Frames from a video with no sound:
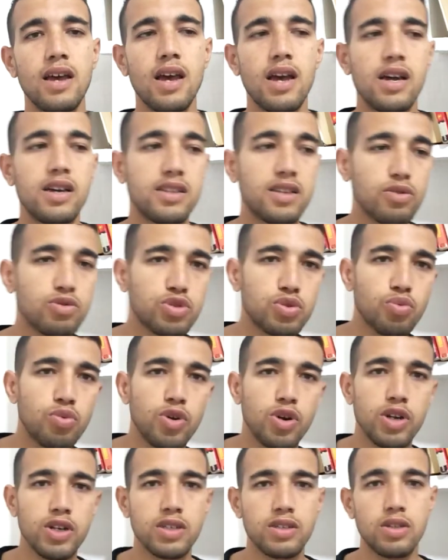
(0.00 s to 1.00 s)
those
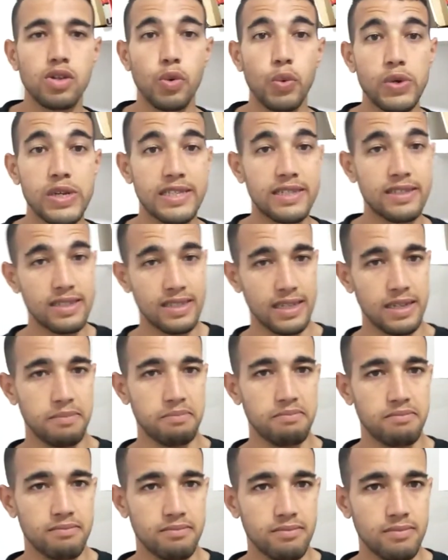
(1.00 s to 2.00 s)
words, we
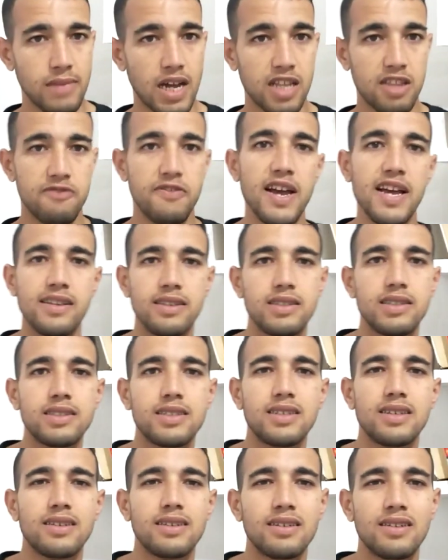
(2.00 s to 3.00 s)
seem
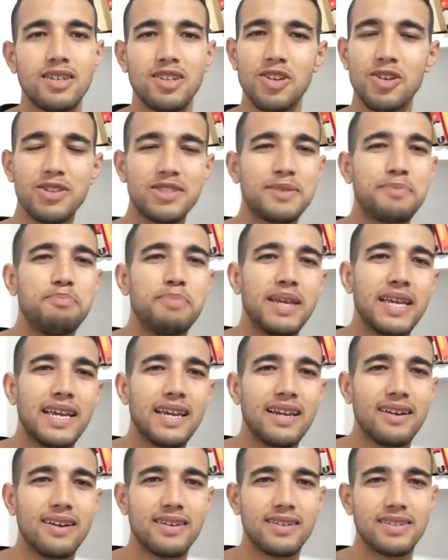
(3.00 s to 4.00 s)
advanced, not
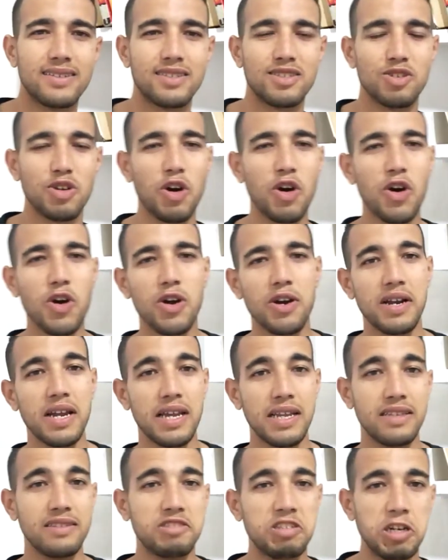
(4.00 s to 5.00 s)
beginners or
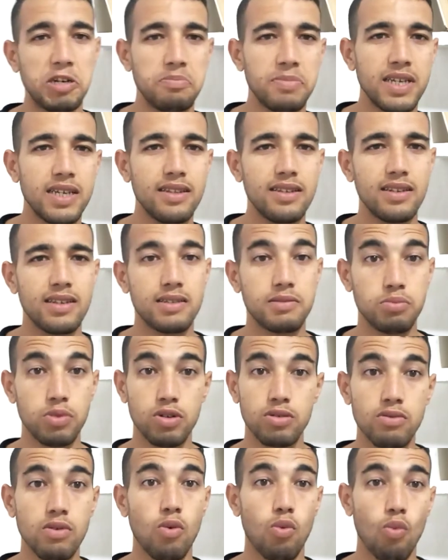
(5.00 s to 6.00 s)
intermediate.
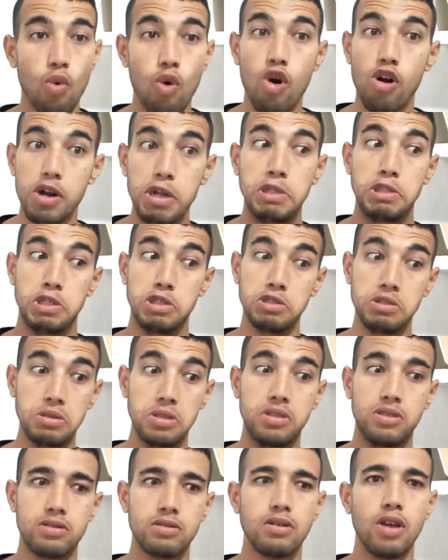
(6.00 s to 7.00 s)
War interest,
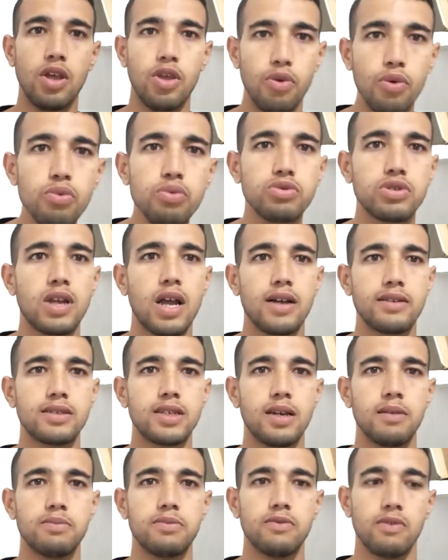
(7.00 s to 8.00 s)
it's a huge
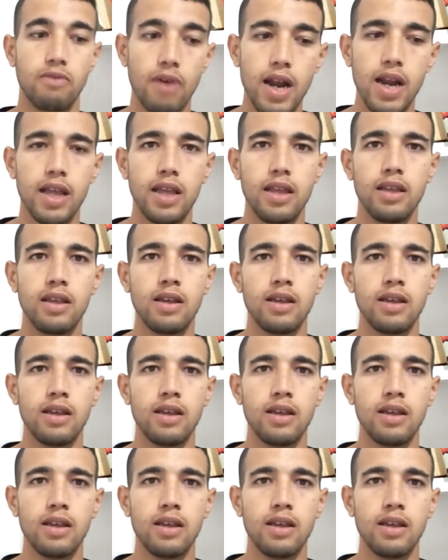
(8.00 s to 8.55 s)
concept, really.